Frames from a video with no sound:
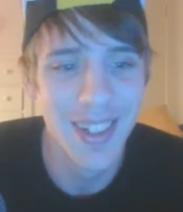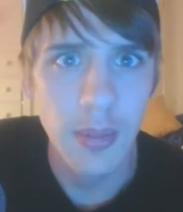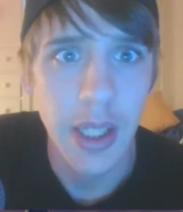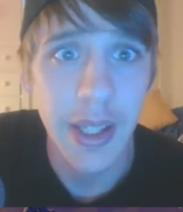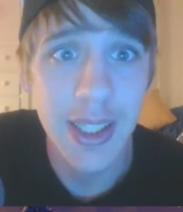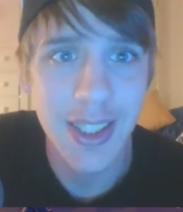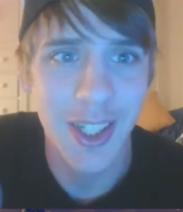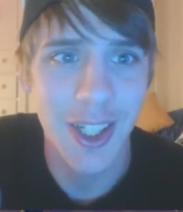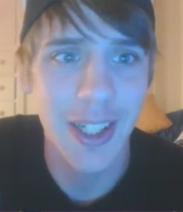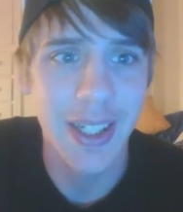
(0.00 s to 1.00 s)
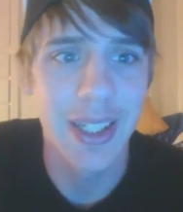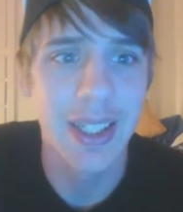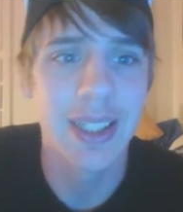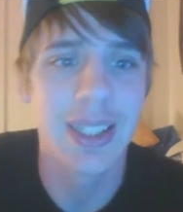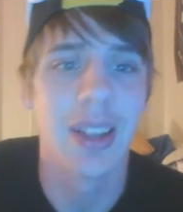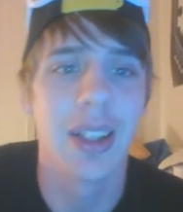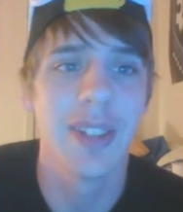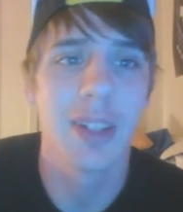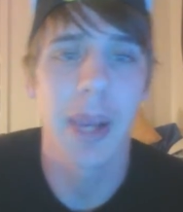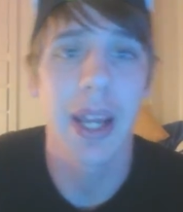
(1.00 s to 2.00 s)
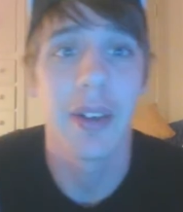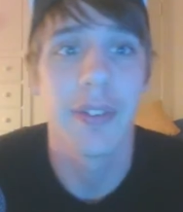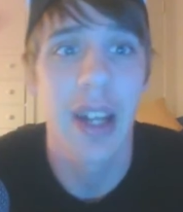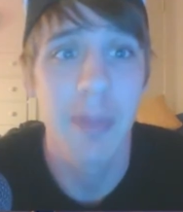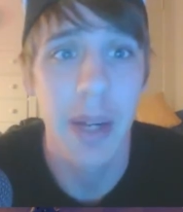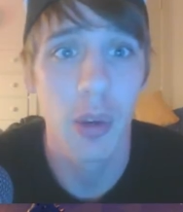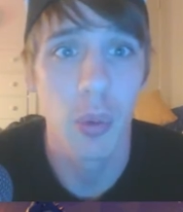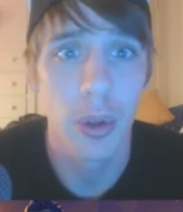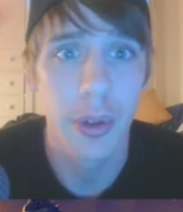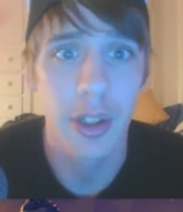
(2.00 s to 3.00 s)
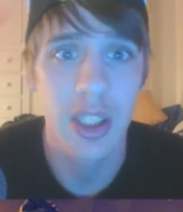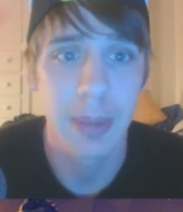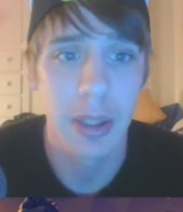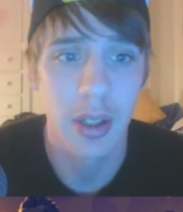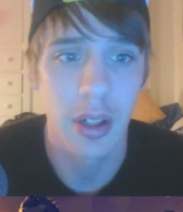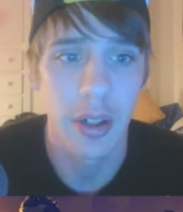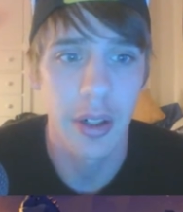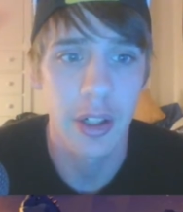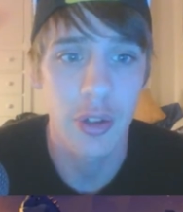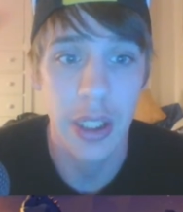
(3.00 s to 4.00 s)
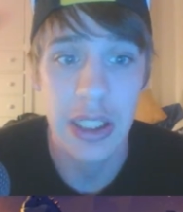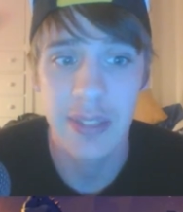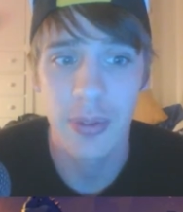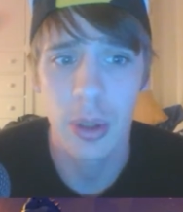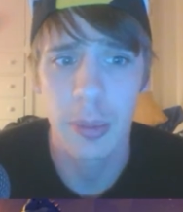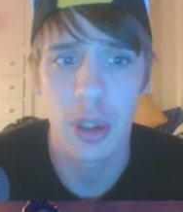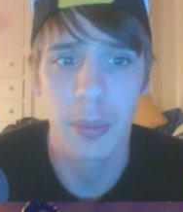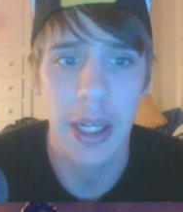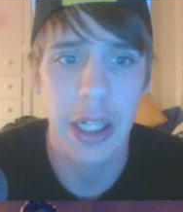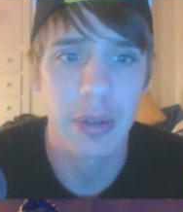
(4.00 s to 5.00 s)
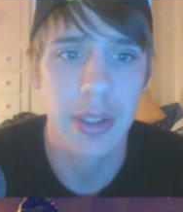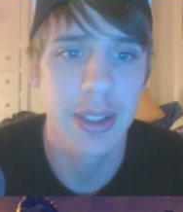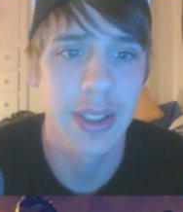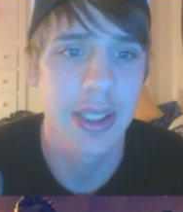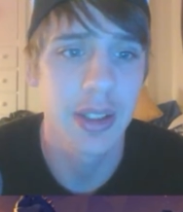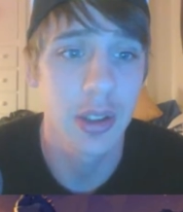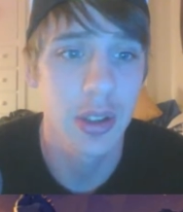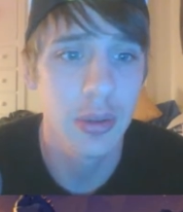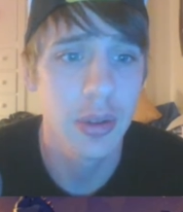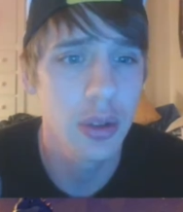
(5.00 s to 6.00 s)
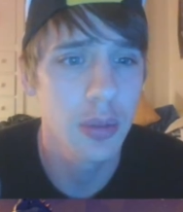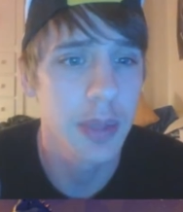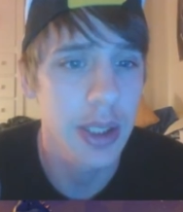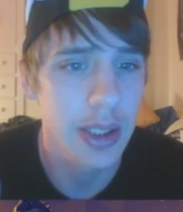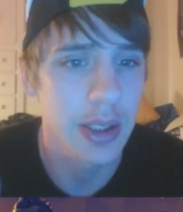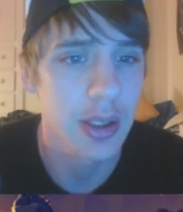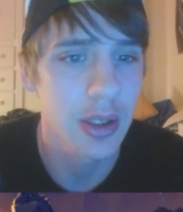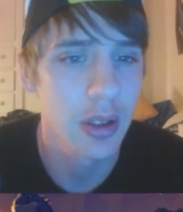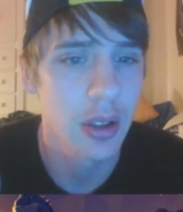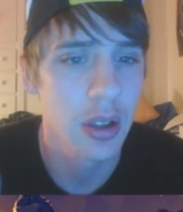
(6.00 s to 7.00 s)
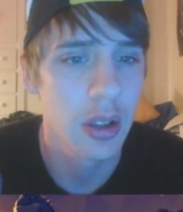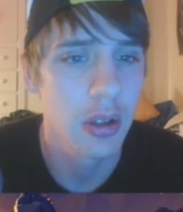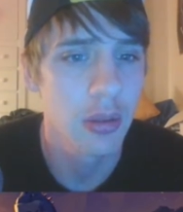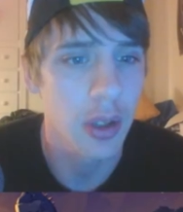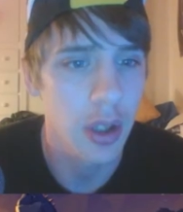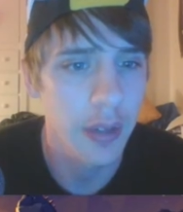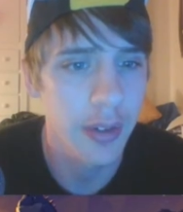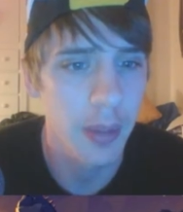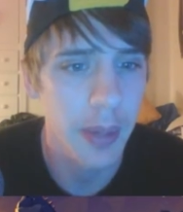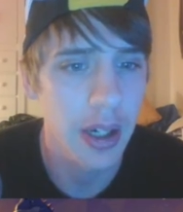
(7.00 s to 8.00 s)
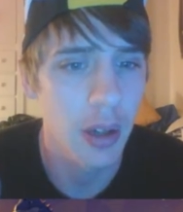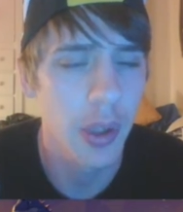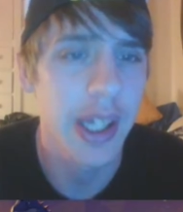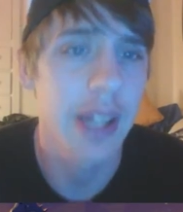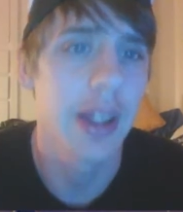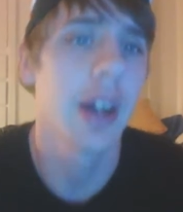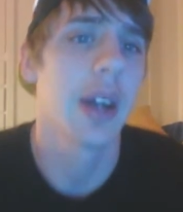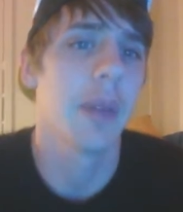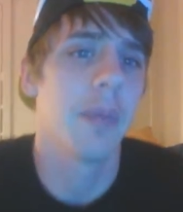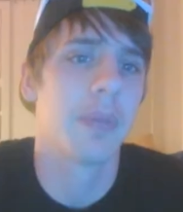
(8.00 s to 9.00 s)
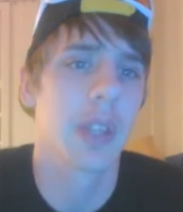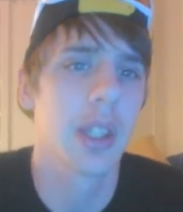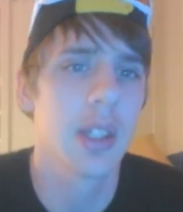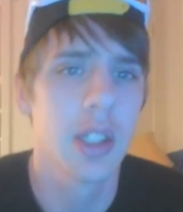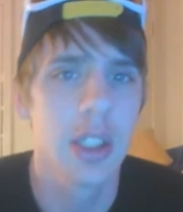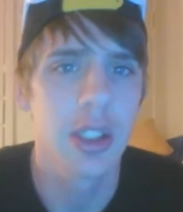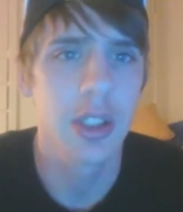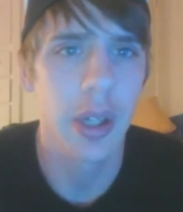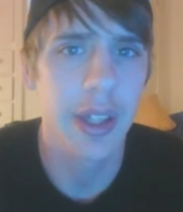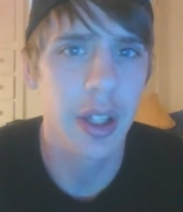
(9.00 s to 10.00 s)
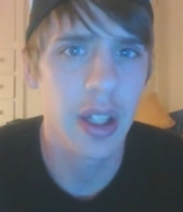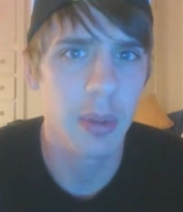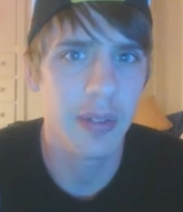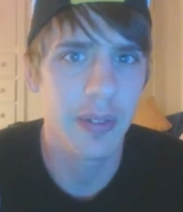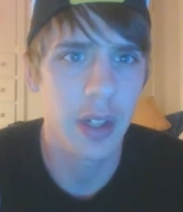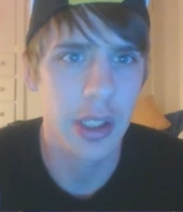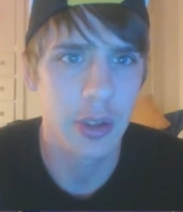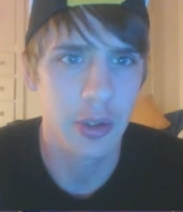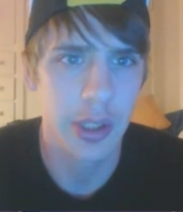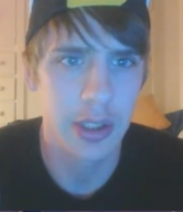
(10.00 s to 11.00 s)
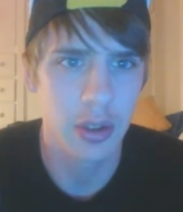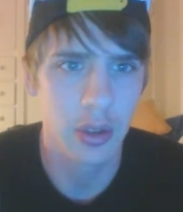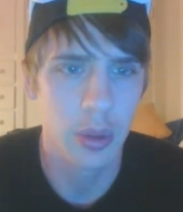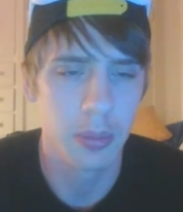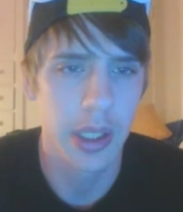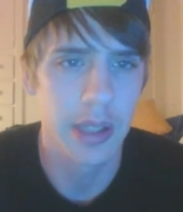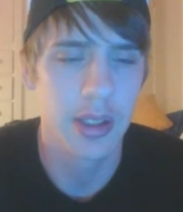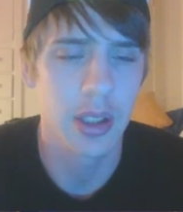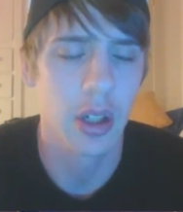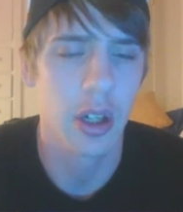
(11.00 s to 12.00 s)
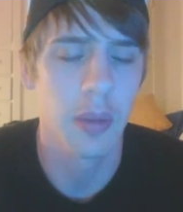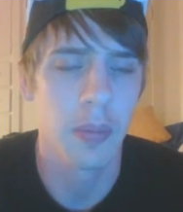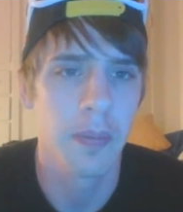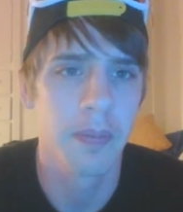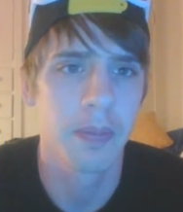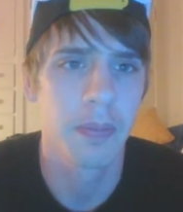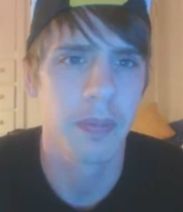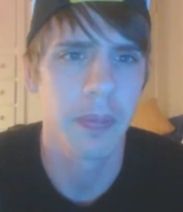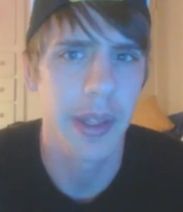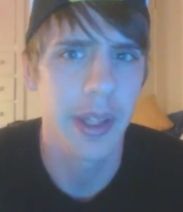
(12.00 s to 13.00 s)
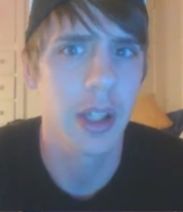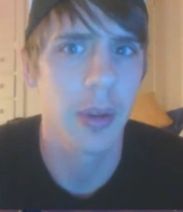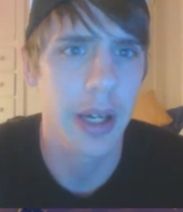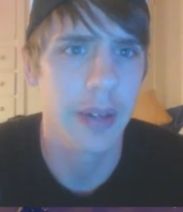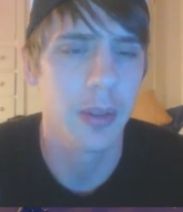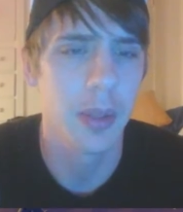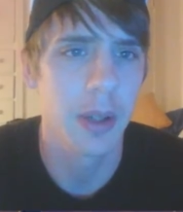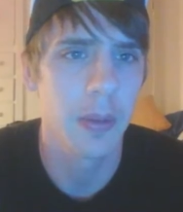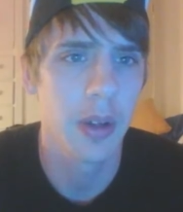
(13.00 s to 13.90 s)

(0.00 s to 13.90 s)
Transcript: Next card is Living Mana. 5 mana warrior spell card. Transform your mana crystals into 2/2 minions. Recover the mana when they die. So I think you have to be very strategical when playing this card. I think you have to be.